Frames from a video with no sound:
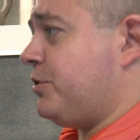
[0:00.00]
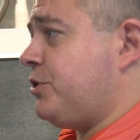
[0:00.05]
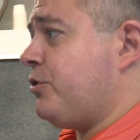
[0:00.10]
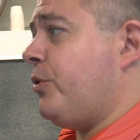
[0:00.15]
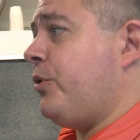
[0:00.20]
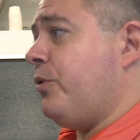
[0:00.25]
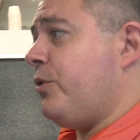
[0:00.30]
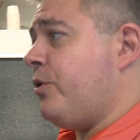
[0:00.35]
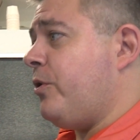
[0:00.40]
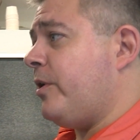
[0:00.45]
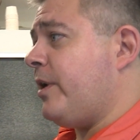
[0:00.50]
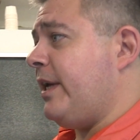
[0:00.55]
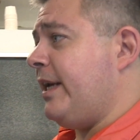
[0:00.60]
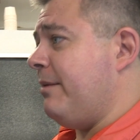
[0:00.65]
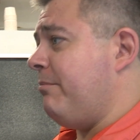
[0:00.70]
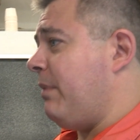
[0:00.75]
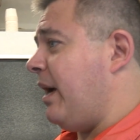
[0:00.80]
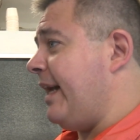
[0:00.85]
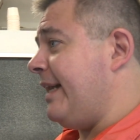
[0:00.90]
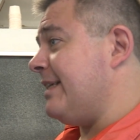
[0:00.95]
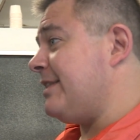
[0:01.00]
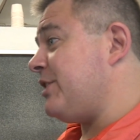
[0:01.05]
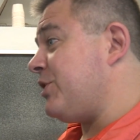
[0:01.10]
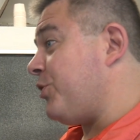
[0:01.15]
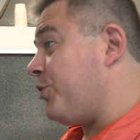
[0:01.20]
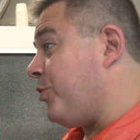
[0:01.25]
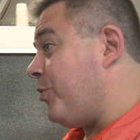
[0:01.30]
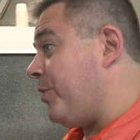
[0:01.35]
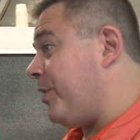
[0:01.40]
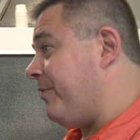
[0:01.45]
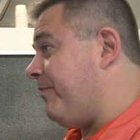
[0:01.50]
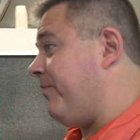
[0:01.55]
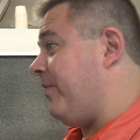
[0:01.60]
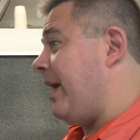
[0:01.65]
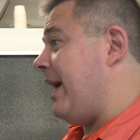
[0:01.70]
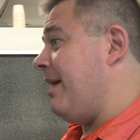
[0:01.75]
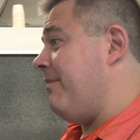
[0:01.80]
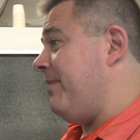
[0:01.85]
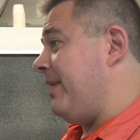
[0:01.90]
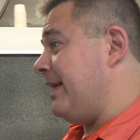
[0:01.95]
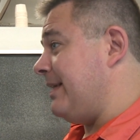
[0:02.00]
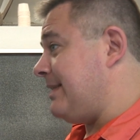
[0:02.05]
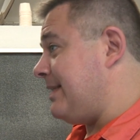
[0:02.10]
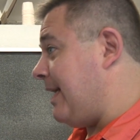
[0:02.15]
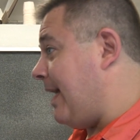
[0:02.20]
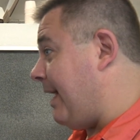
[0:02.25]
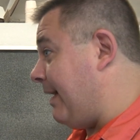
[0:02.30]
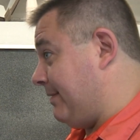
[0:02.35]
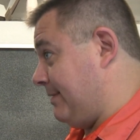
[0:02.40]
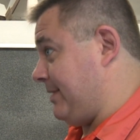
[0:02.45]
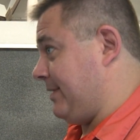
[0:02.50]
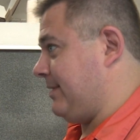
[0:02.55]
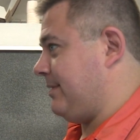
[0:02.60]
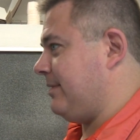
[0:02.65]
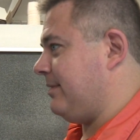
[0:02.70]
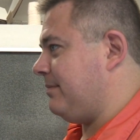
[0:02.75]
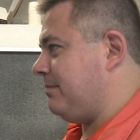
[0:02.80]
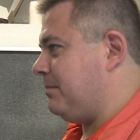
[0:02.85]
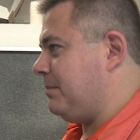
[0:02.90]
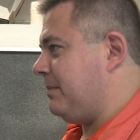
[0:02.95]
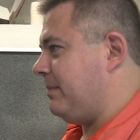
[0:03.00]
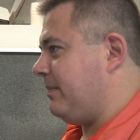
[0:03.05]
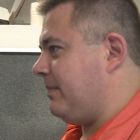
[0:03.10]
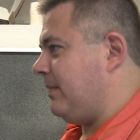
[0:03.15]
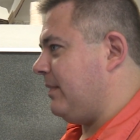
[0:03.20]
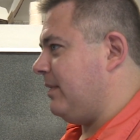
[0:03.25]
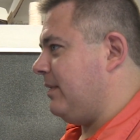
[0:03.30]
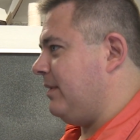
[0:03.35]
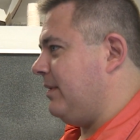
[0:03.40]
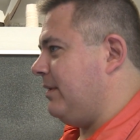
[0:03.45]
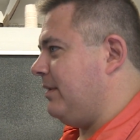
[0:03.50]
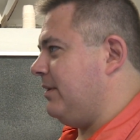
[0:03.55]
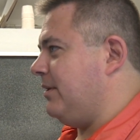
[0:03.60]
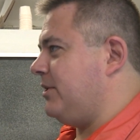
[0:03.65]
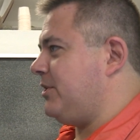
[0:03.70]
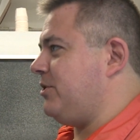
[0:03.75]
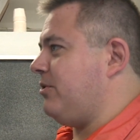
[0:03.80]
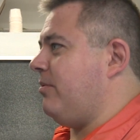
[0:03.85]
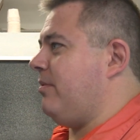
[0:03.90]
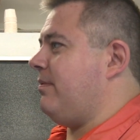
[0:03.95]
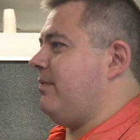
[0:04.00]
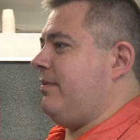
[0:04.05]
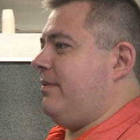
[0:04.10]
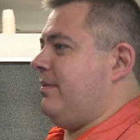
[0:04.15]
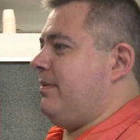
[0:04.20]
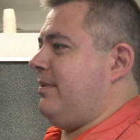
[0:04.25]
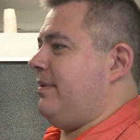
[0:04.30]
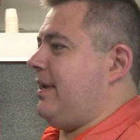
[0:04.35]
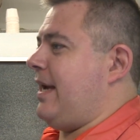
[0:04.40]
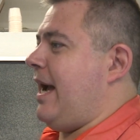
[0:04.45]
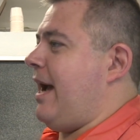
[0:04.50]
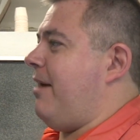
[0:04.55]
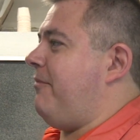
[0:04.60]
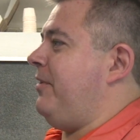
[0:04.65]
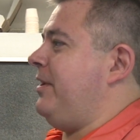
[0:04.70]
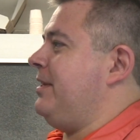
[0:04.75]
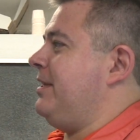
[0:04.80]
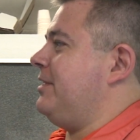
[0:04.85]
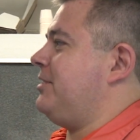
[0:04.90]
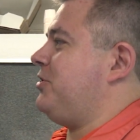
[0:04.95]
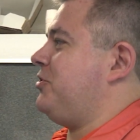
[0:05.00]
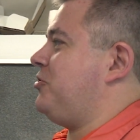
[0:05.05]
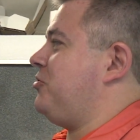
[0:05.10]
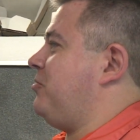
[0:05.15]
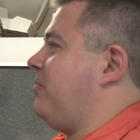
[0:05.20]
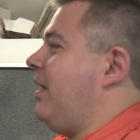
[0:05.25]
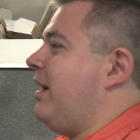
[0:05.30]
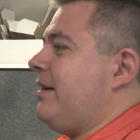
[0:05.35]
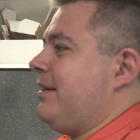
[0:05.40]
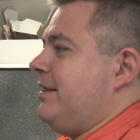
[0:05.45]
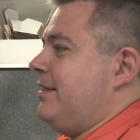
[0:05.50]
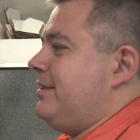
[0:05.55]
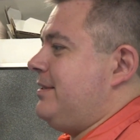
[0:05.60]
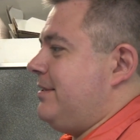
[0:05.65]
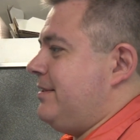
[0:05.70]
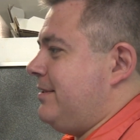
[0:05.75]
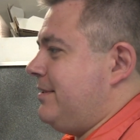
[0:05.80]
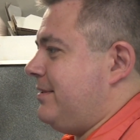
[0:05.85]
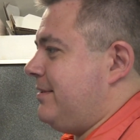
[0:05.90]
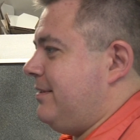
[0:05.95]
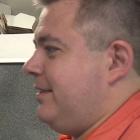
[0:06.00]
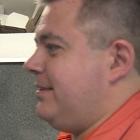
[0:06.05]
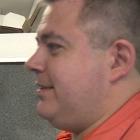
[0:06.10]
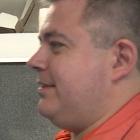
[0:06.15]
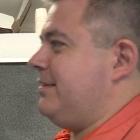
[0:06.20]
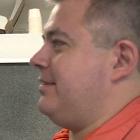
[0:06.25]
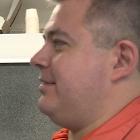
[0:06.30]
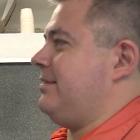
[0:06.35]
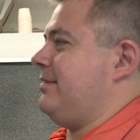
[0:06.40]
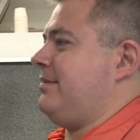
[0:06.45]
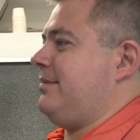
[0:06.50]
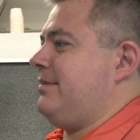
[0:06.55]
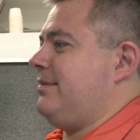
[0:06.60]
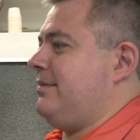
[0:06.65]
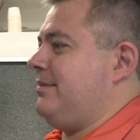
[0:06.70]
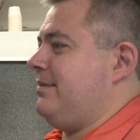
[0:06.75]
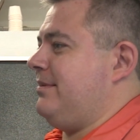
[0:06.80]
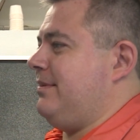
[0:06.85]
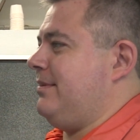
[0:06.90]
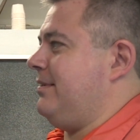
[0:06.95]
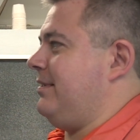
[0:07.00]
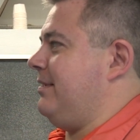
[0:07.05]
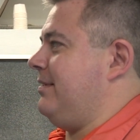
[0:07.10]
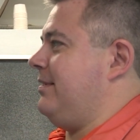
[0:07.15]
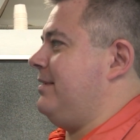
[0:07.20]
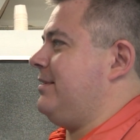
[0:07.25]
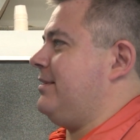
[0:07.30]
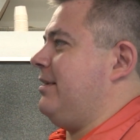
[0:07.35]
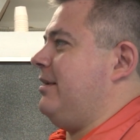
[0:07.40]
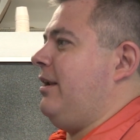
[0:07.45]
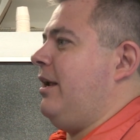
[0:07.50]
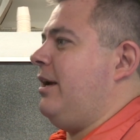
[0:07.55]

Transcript: show you cooking in minus 35 in a yes. tent. Yes, in a tent. That's how so we started. Having this truck, this is this, this is, is uh, this Is